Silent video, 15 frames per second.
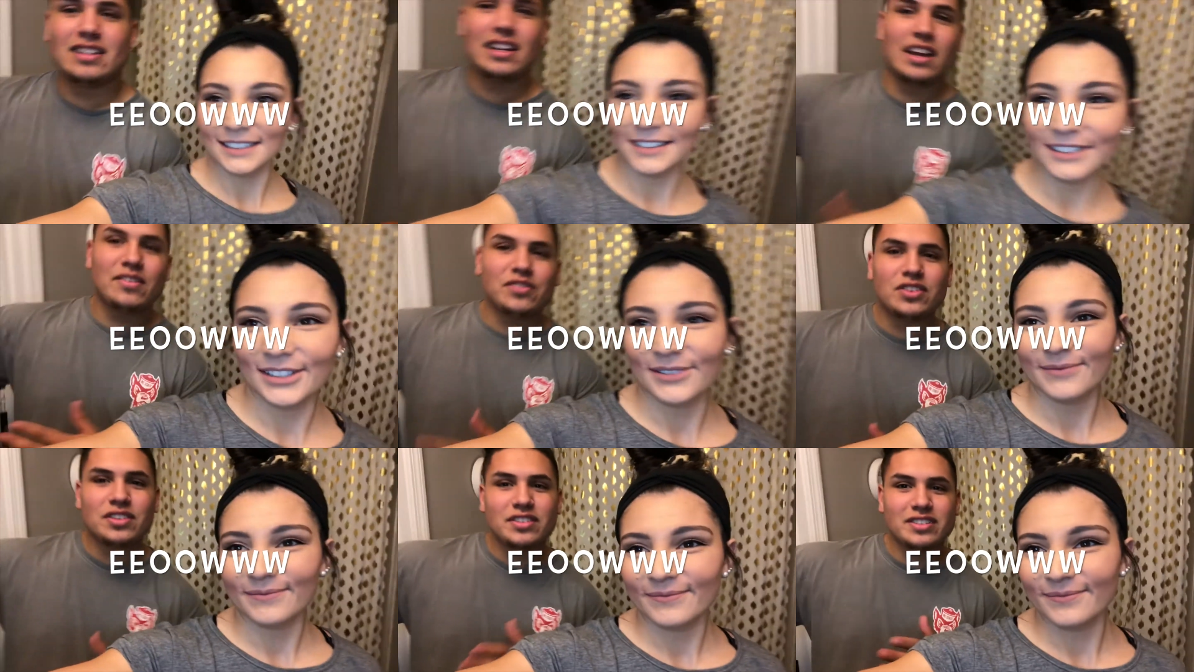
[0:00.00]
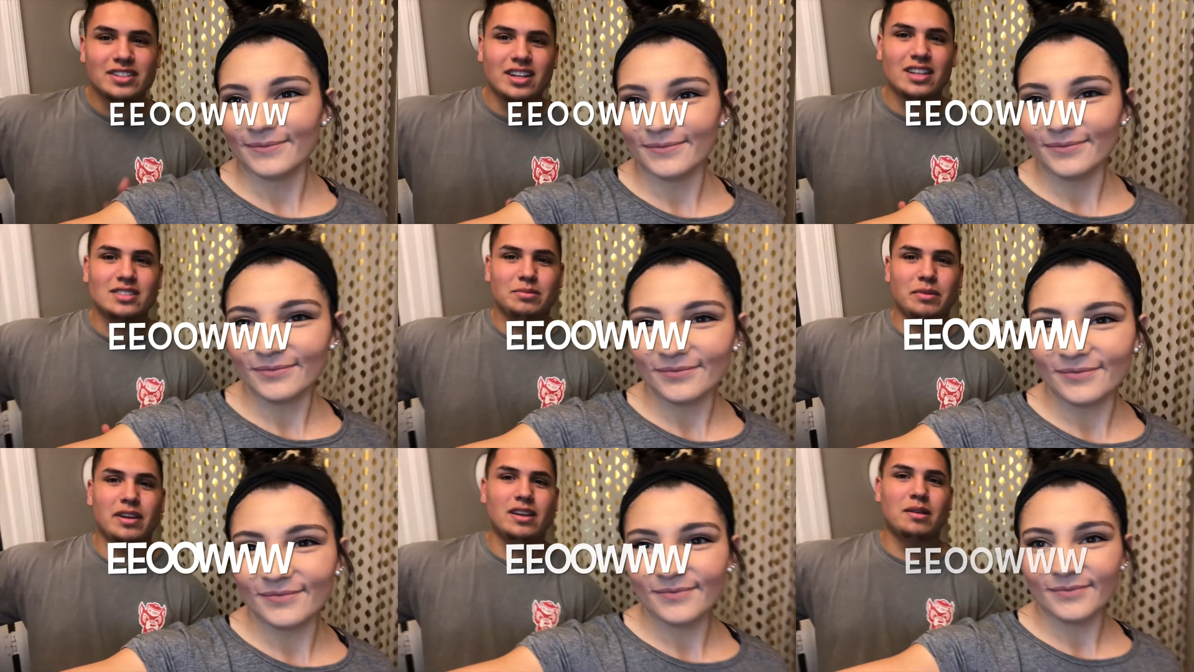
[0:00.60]
Speaker 1: never does
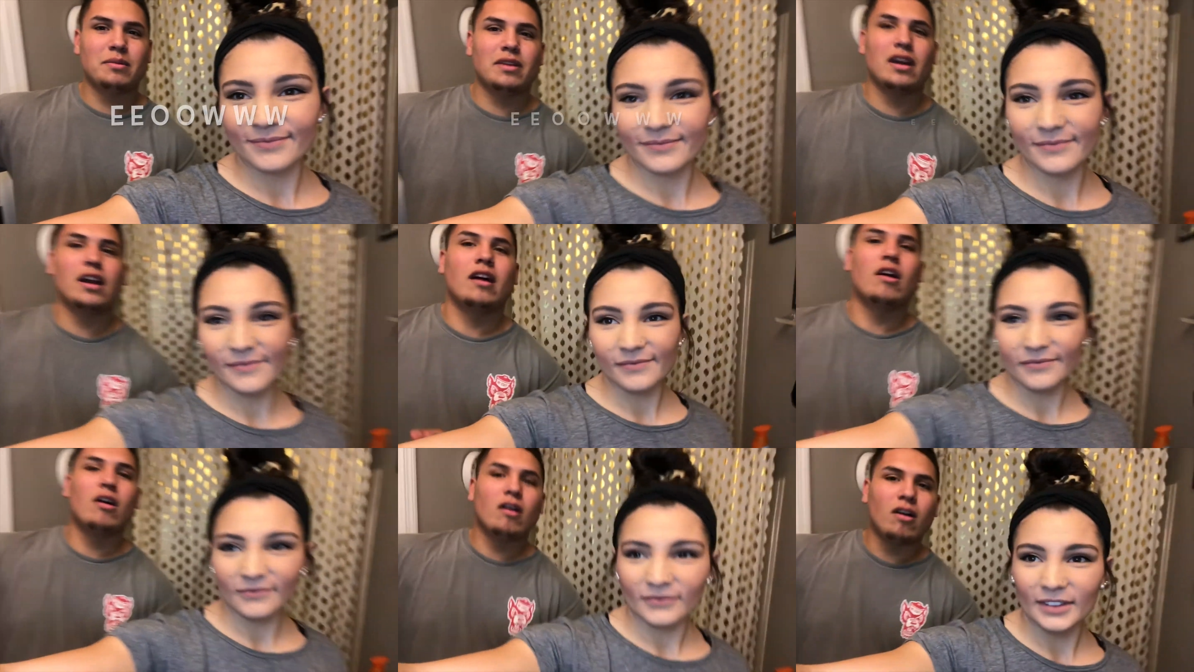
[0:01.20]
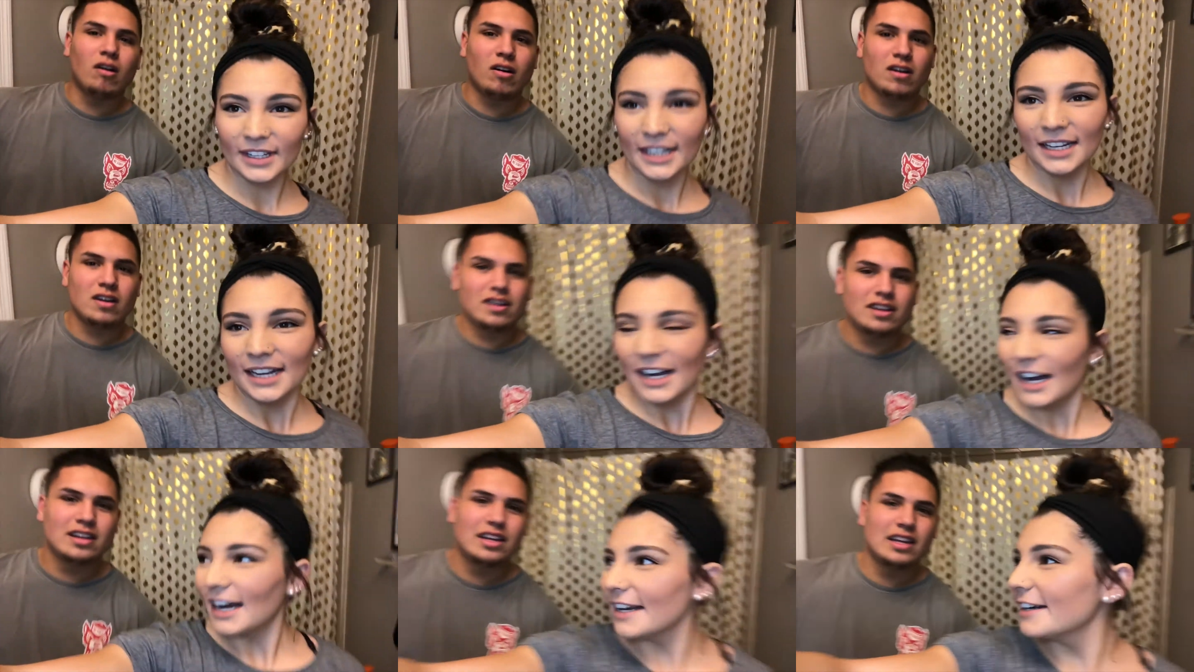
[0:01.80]
makeup at all.
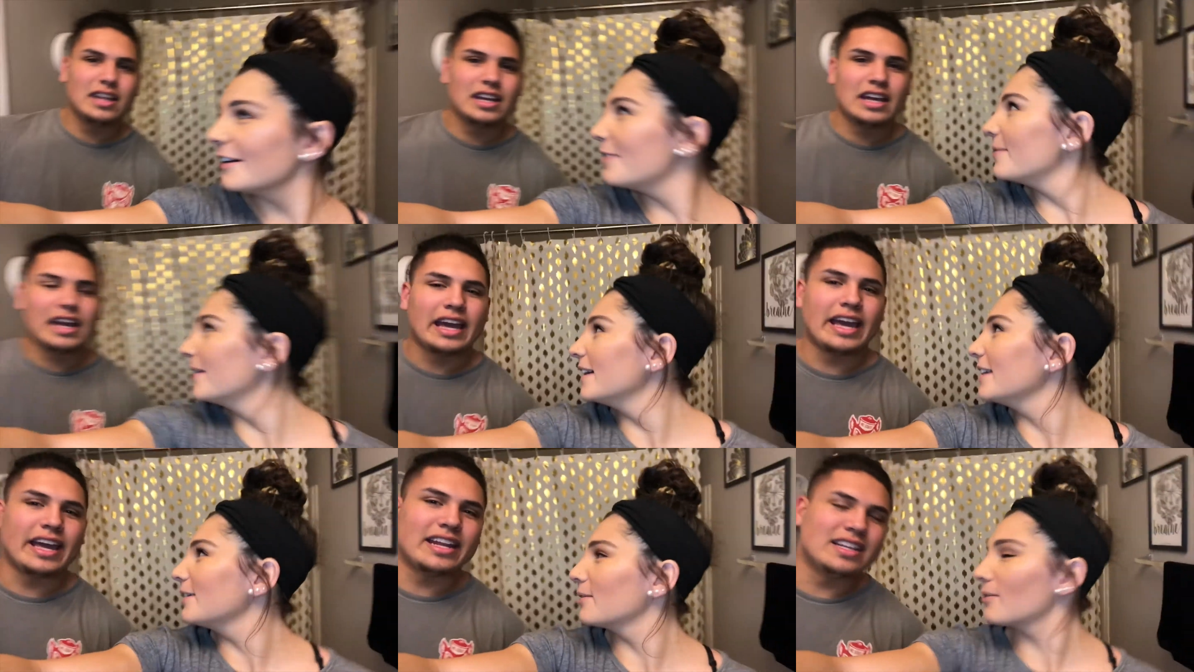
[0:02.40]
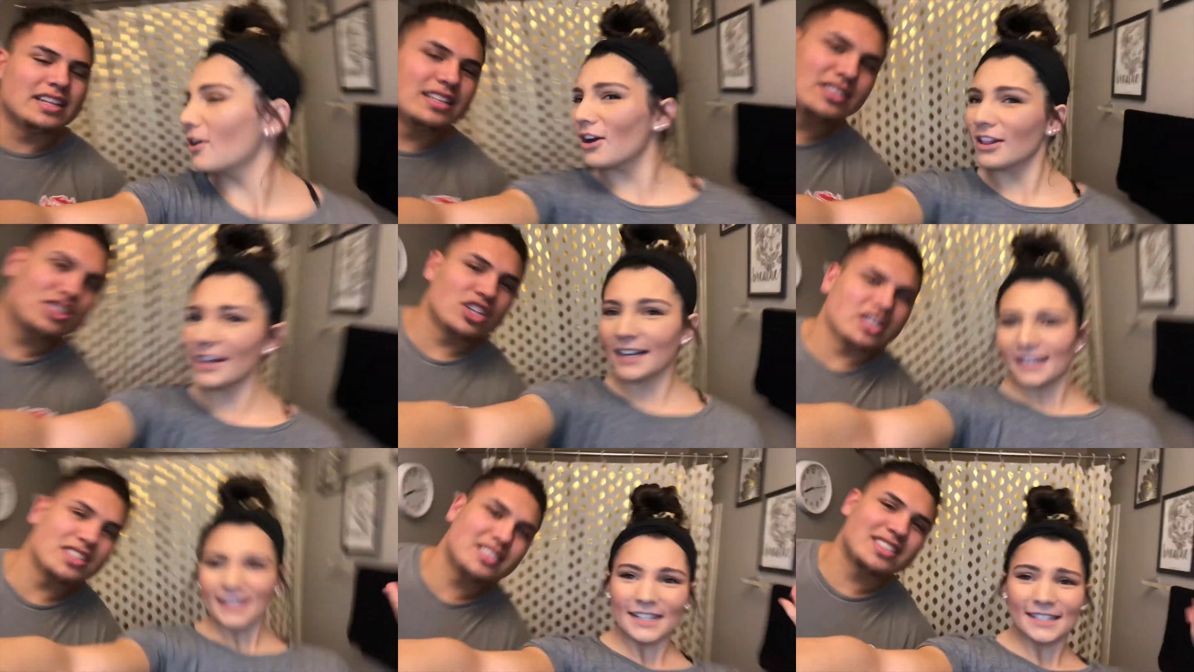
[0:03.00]
I know, but and you were all like,
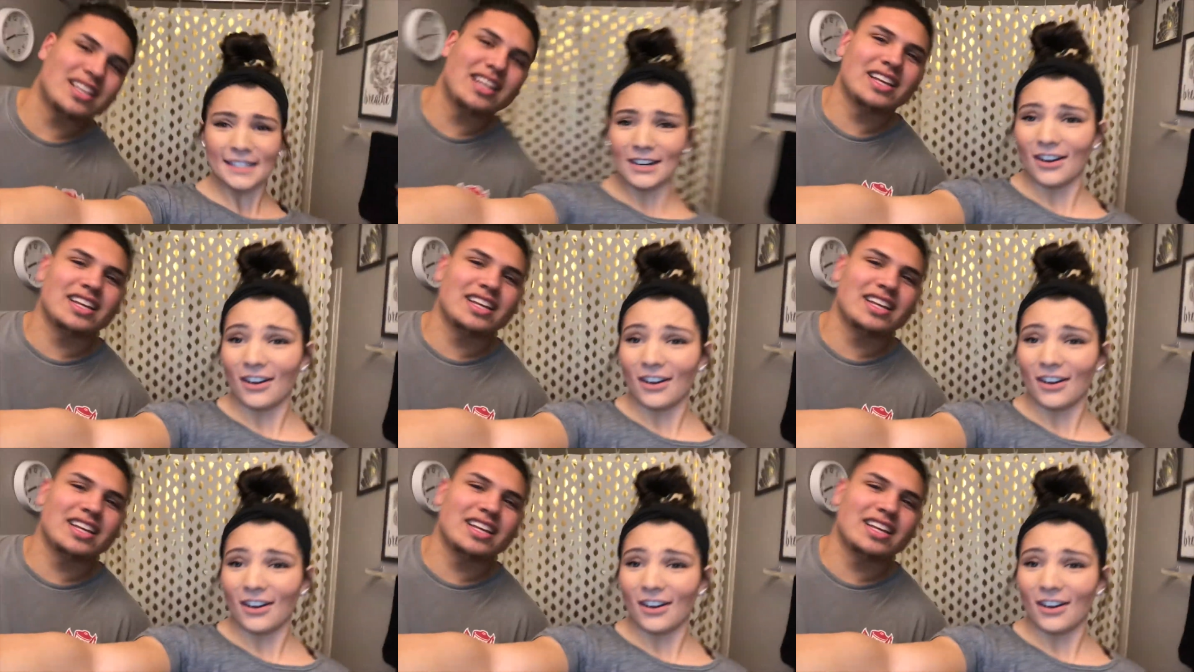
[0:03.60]
just, "It's an